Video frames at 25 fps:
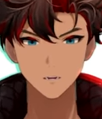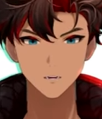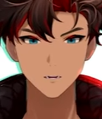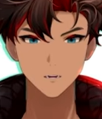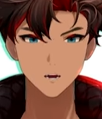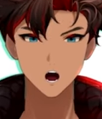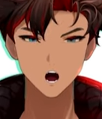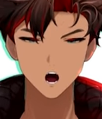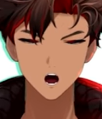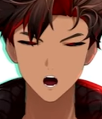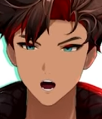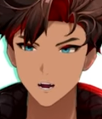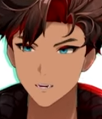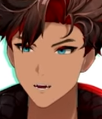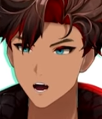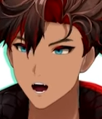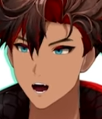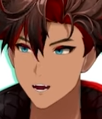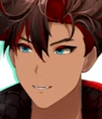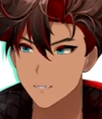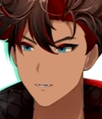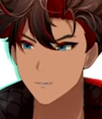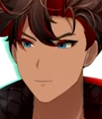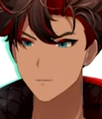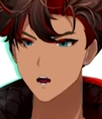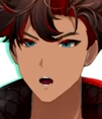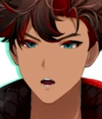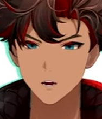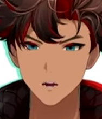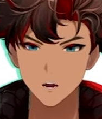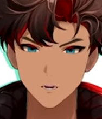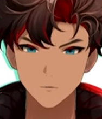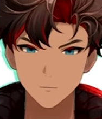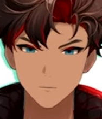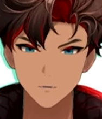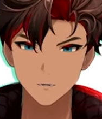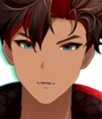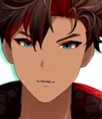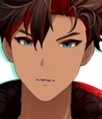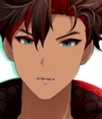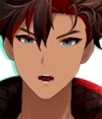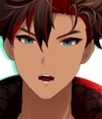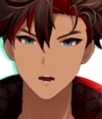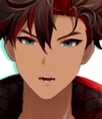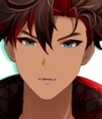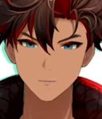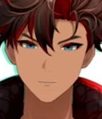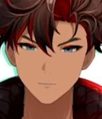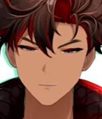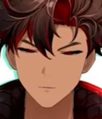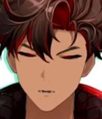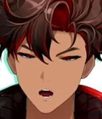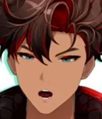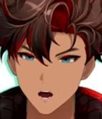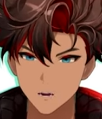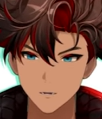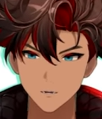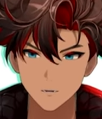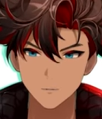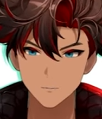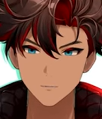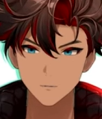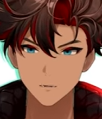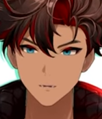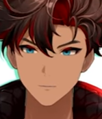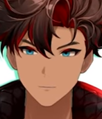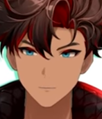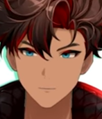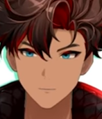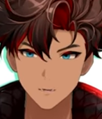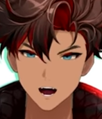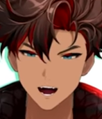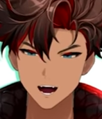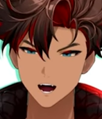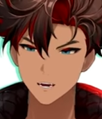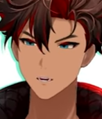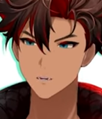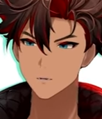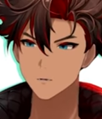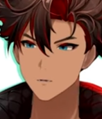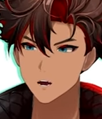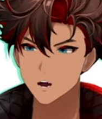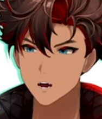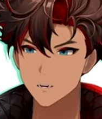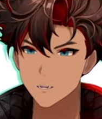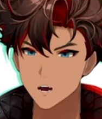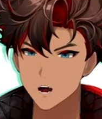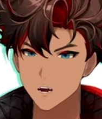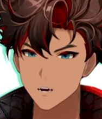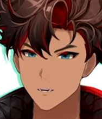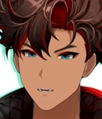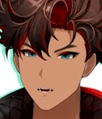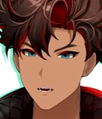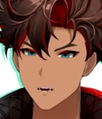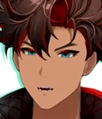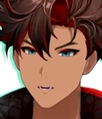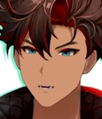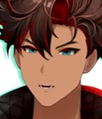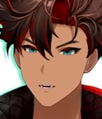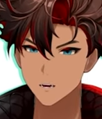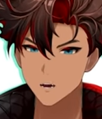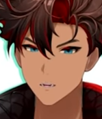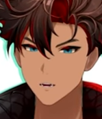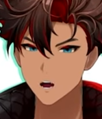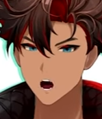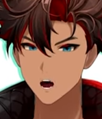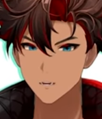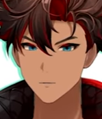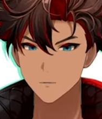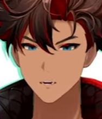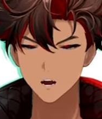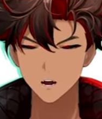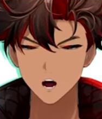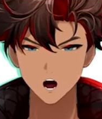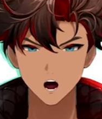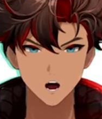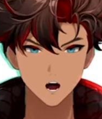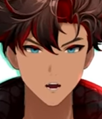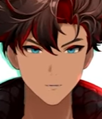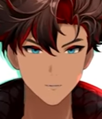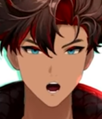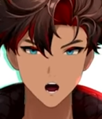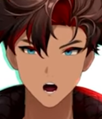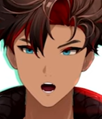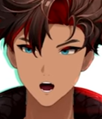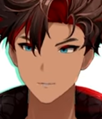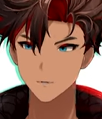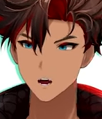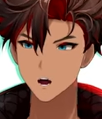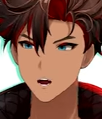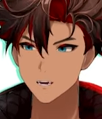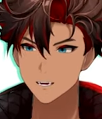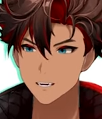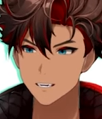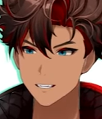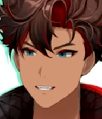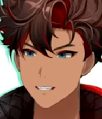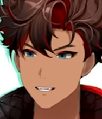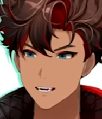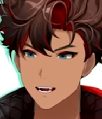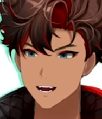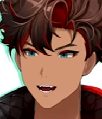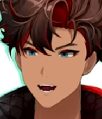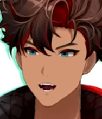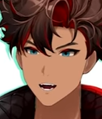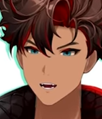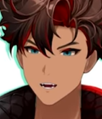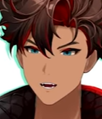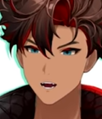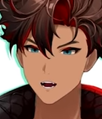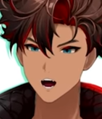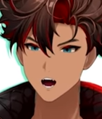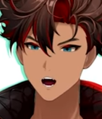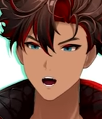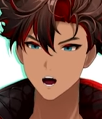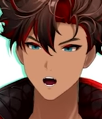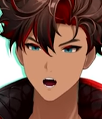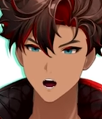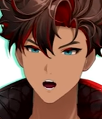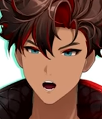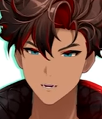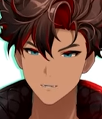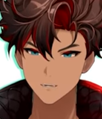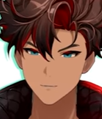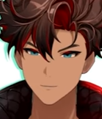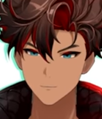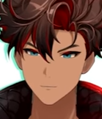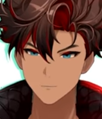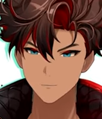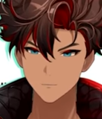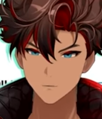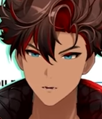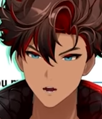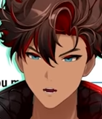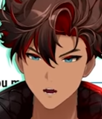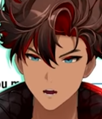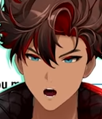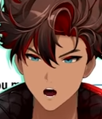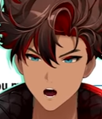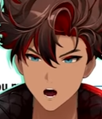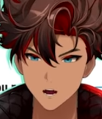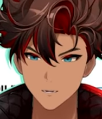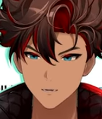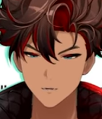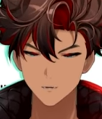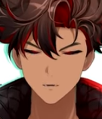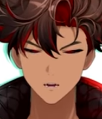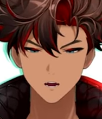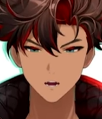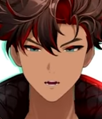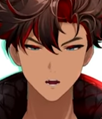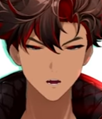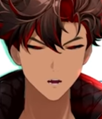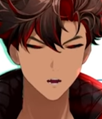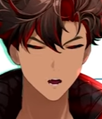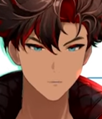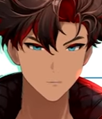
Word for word: the judge is smart enough to see through kind of the BS-ery that they're kind of slinging for this one and really actually just